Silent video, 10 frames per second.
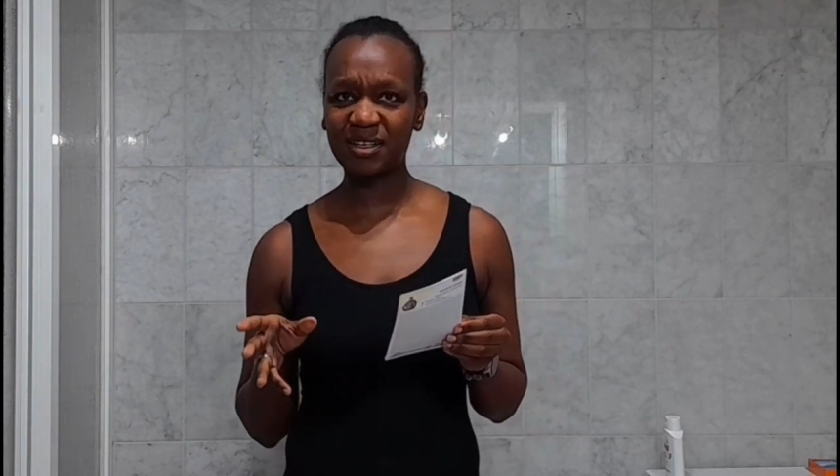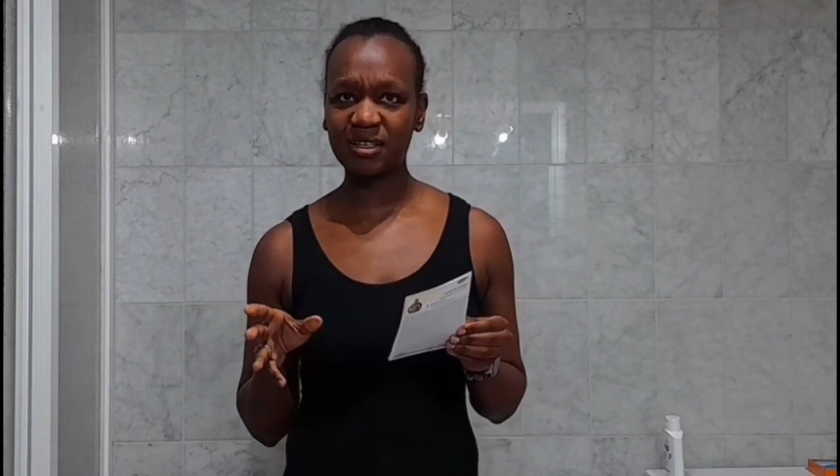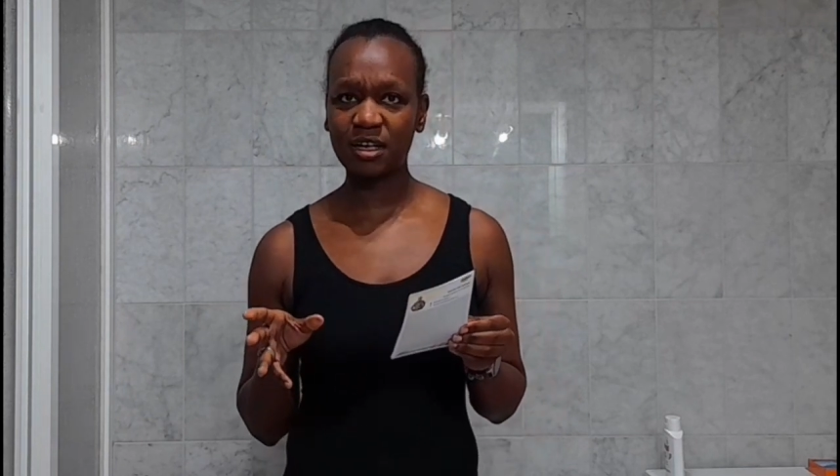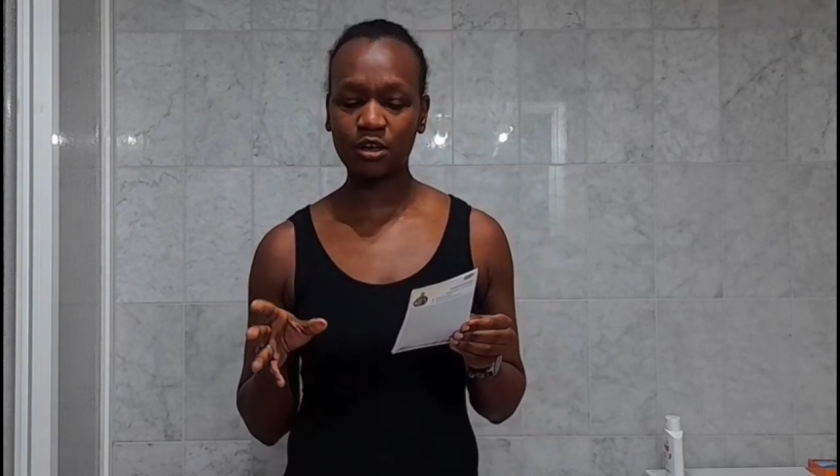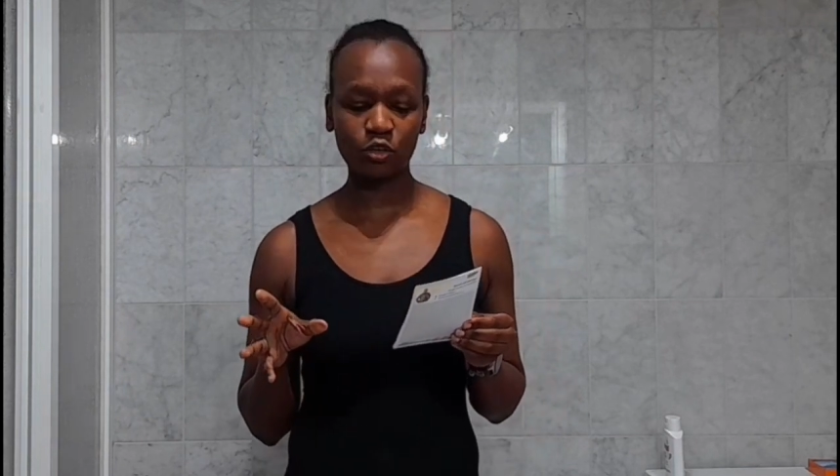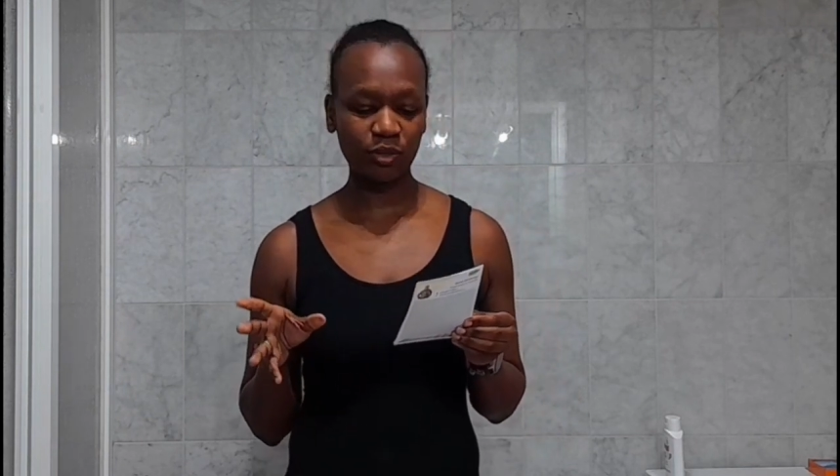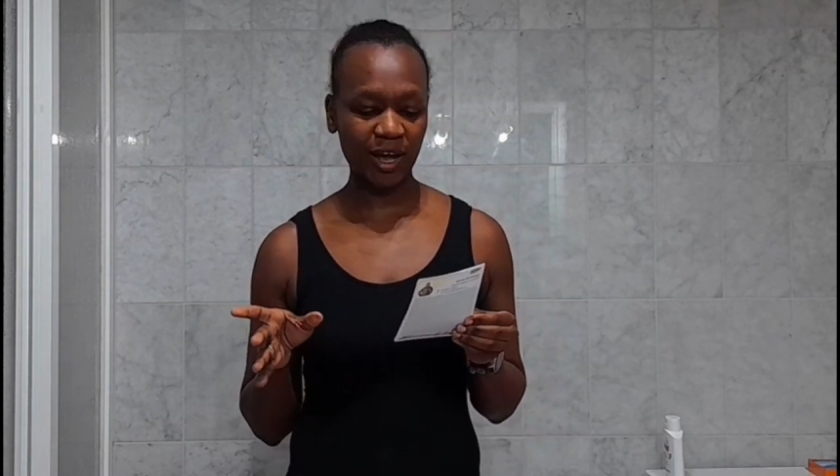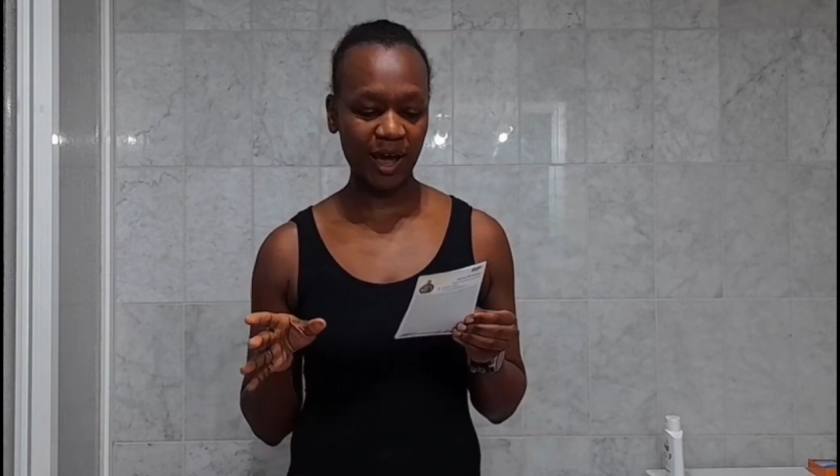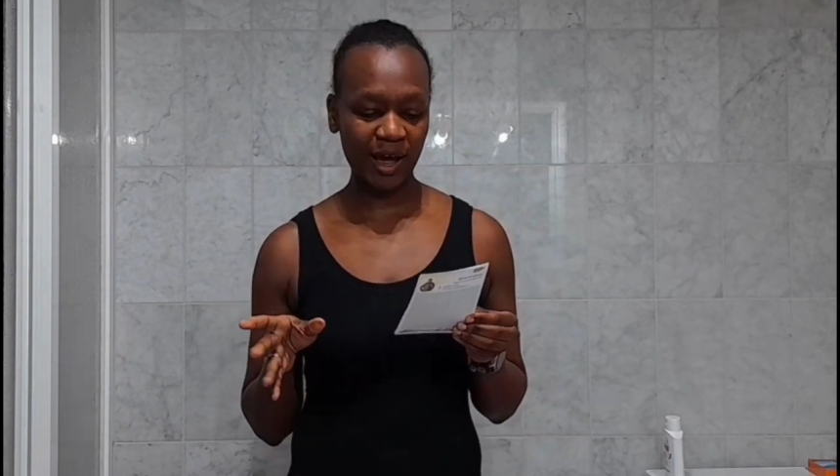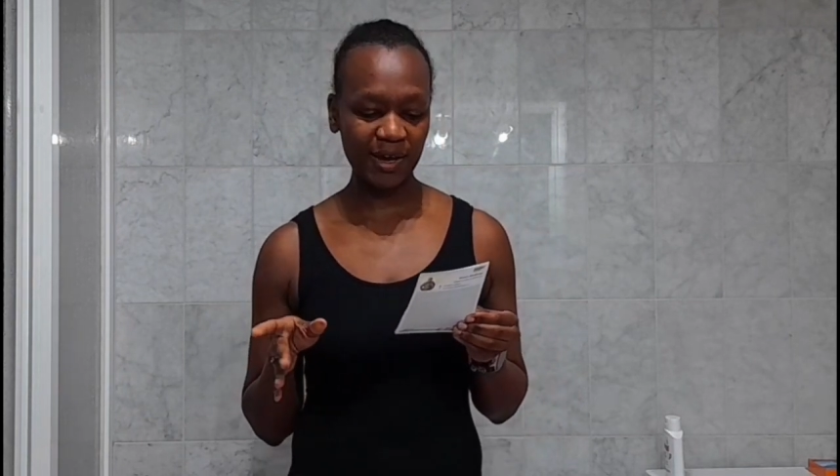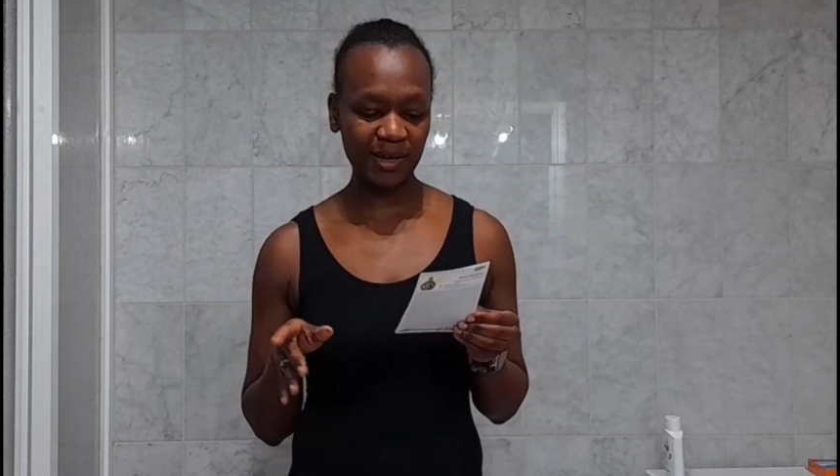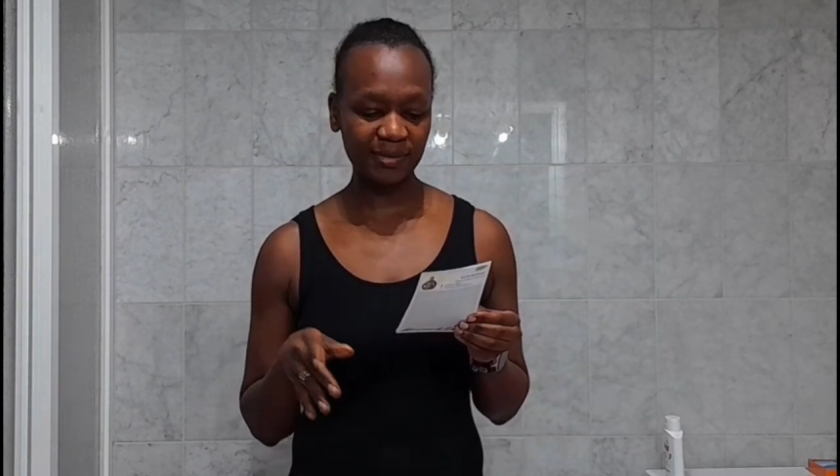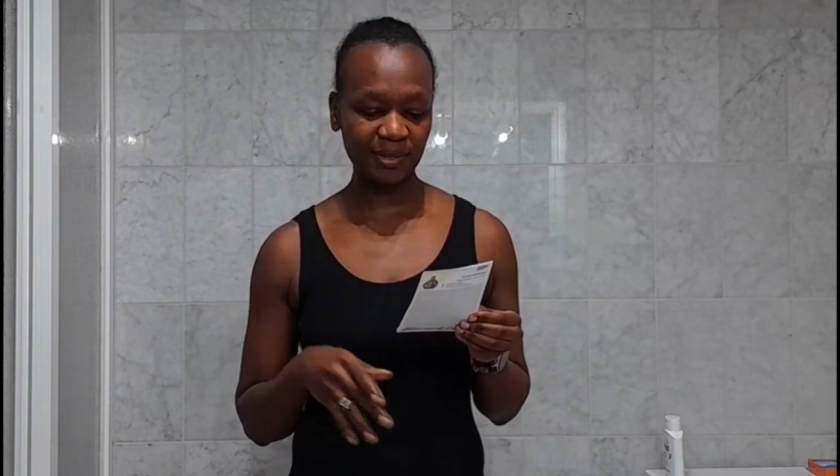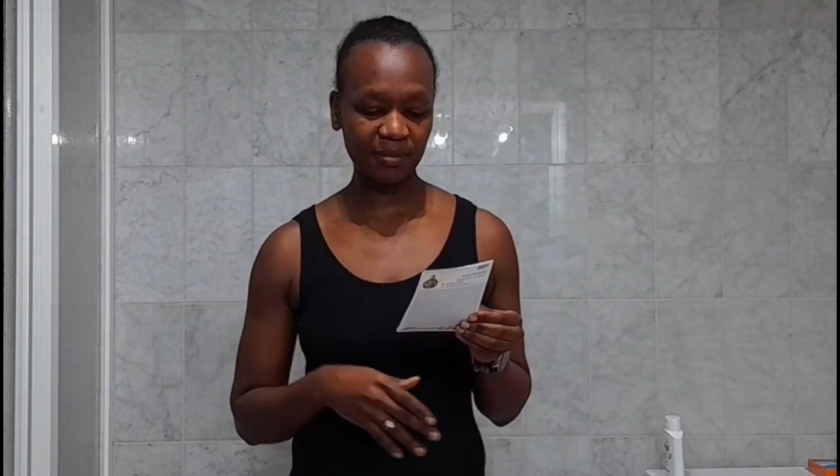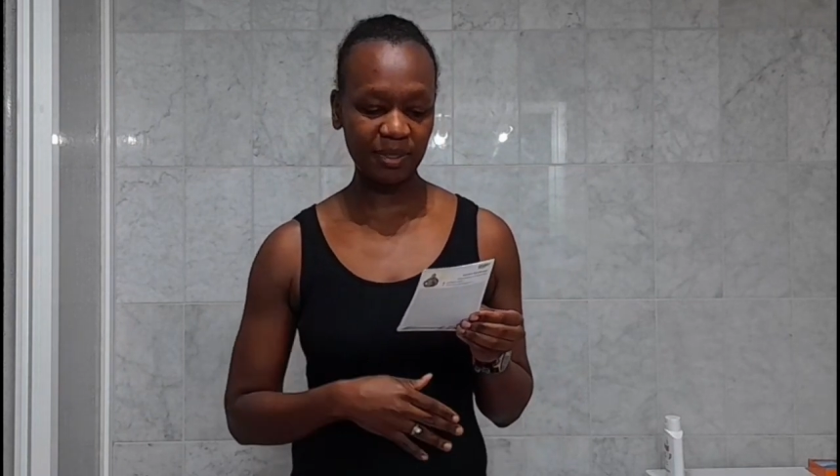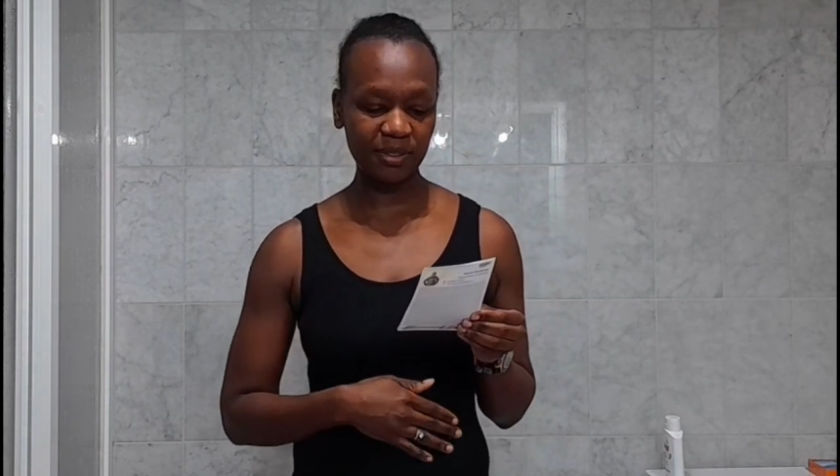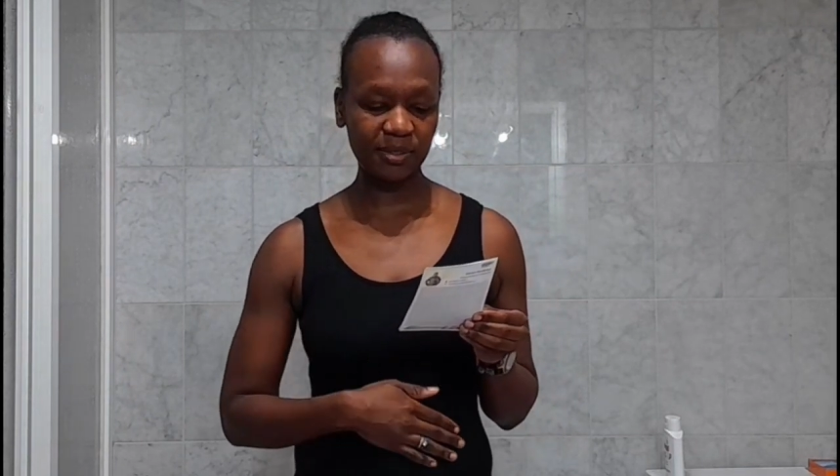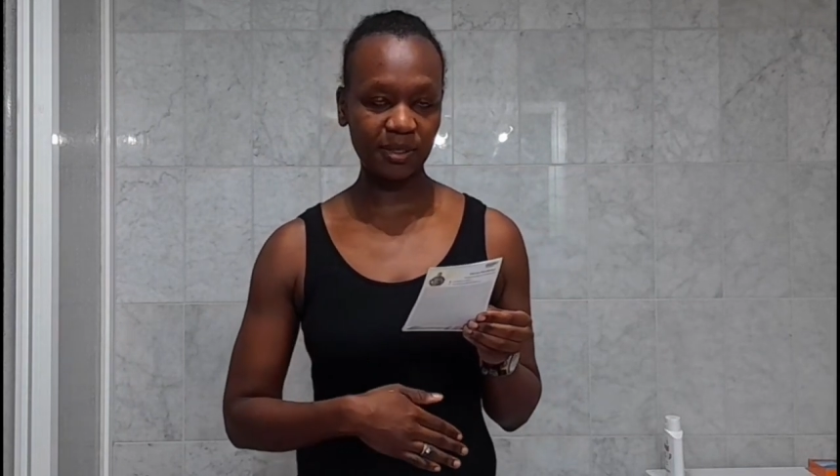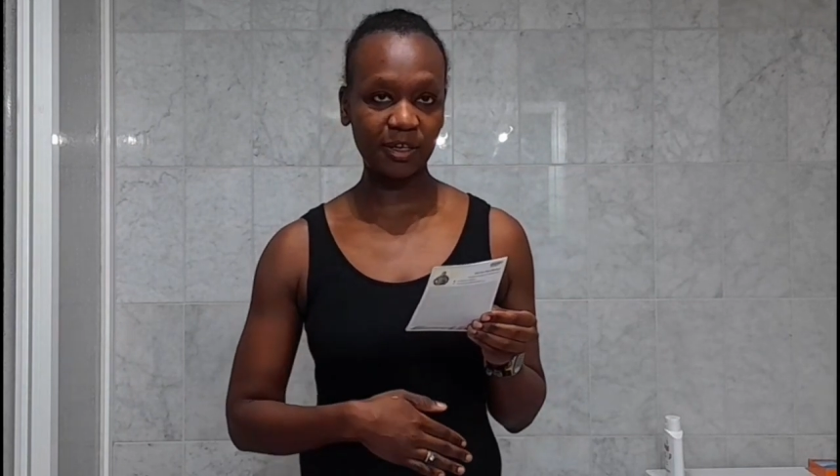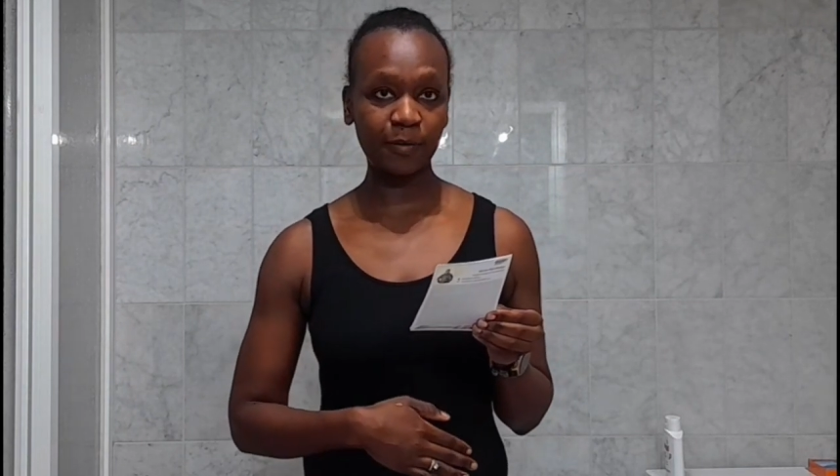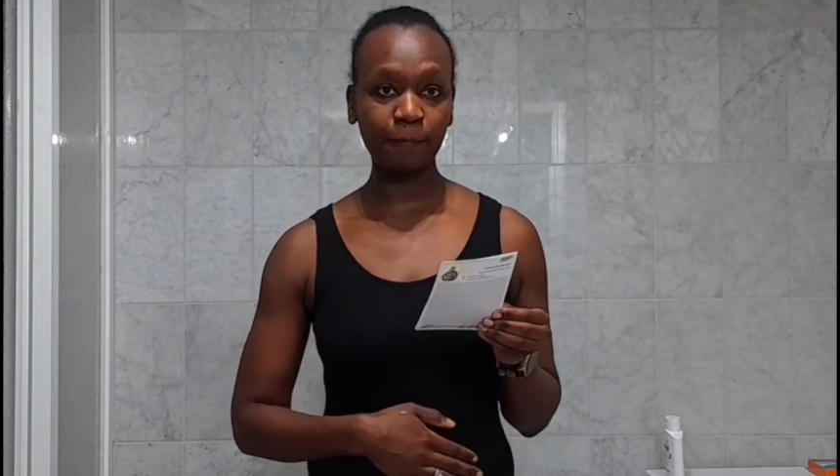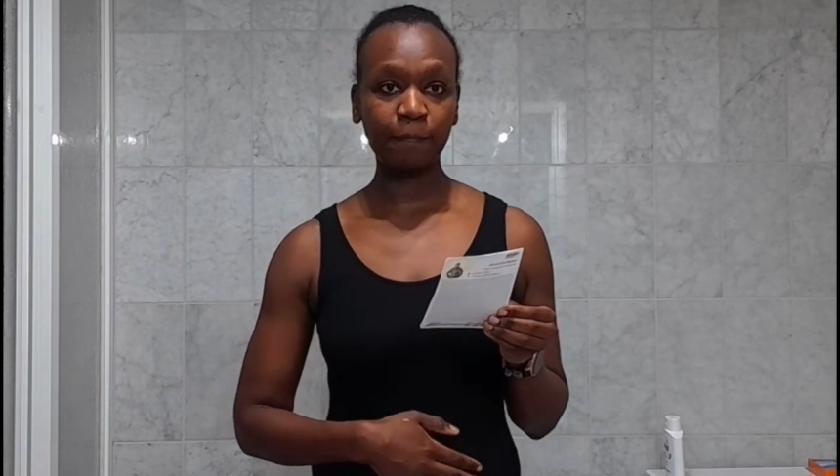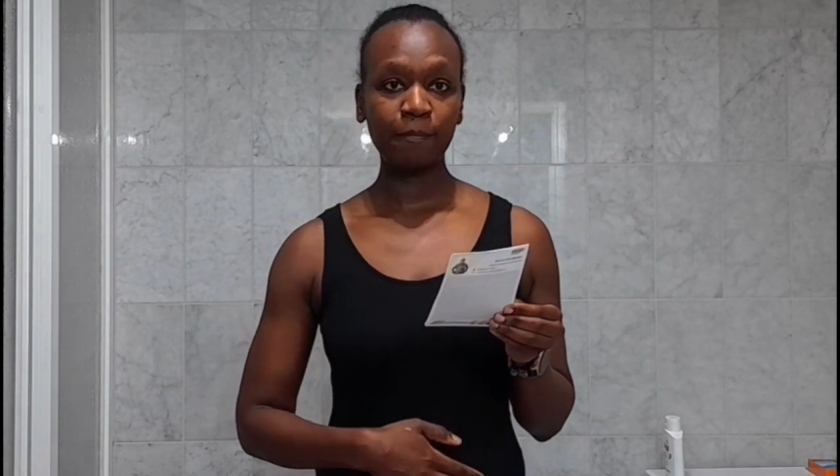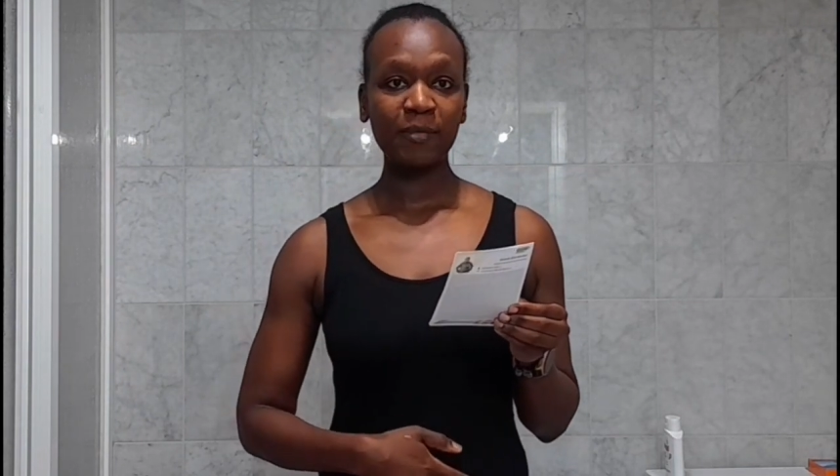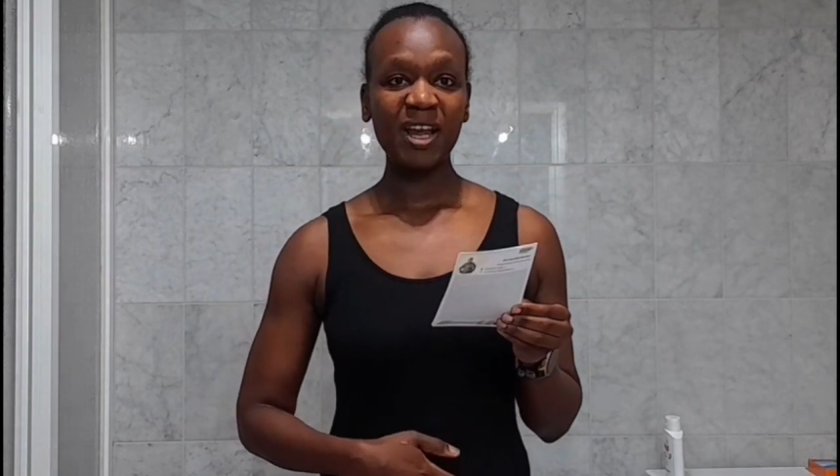around August, I may say,